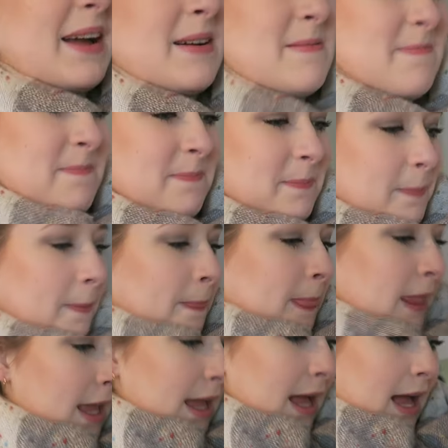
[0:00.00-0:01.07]
Um,
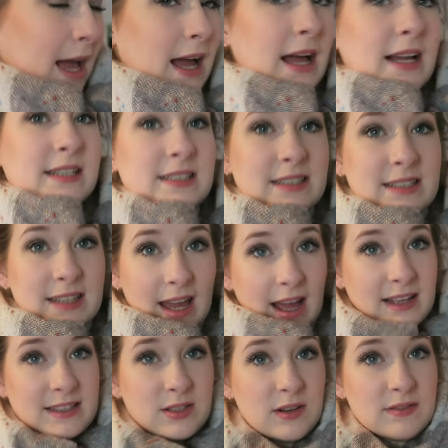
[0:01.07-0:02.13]
and yeah,
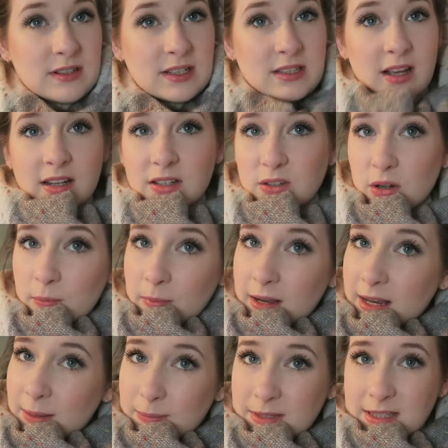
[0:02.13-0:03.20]
I still haven't decided on my
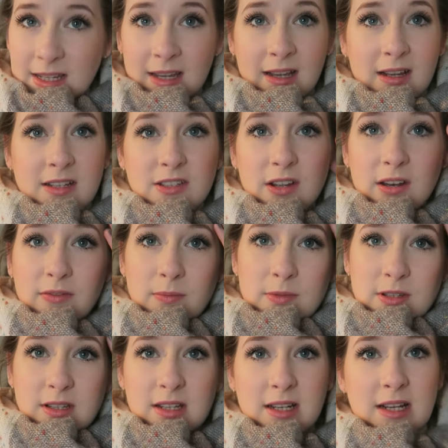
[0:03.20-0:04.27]
lipstick. I don't know if I'm
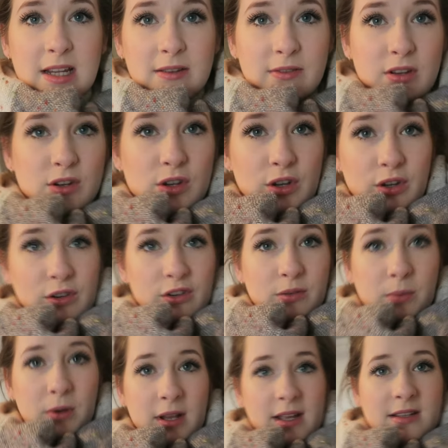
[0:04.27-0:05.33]
just going to leave it nude,
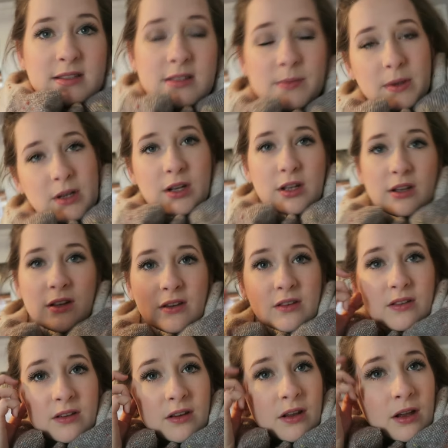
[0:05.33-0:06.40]
to be honest,
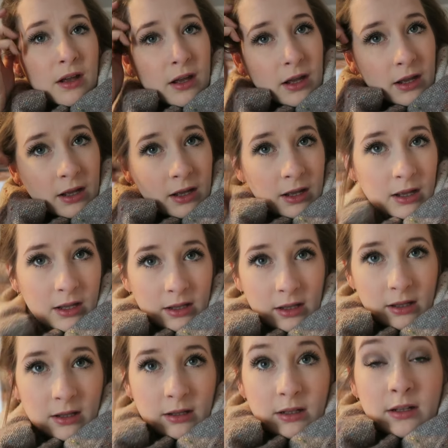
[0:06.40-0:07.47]
because
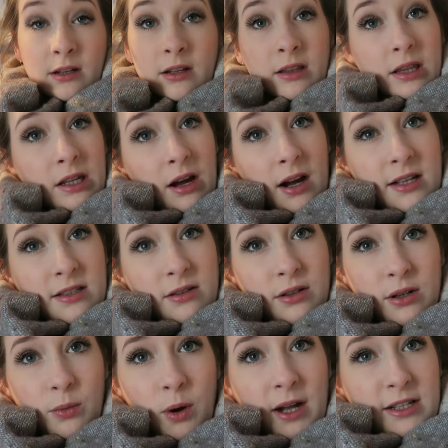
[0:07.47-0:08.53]
the eyes
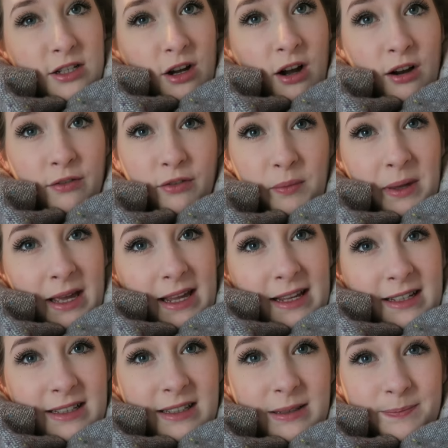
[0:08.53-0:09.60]
are quite dark for
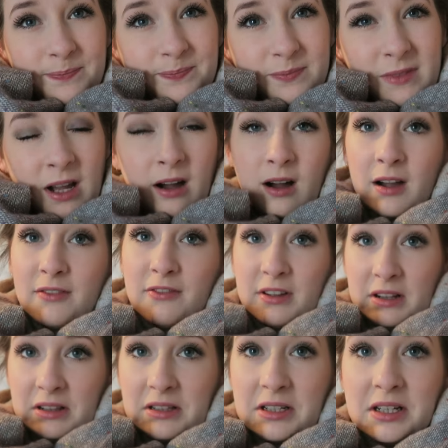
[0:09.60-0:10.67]
me, I
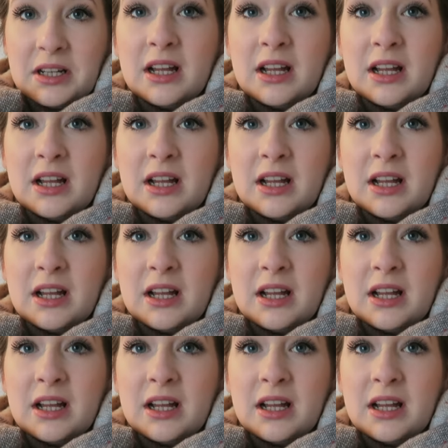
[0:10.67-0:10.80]
feel.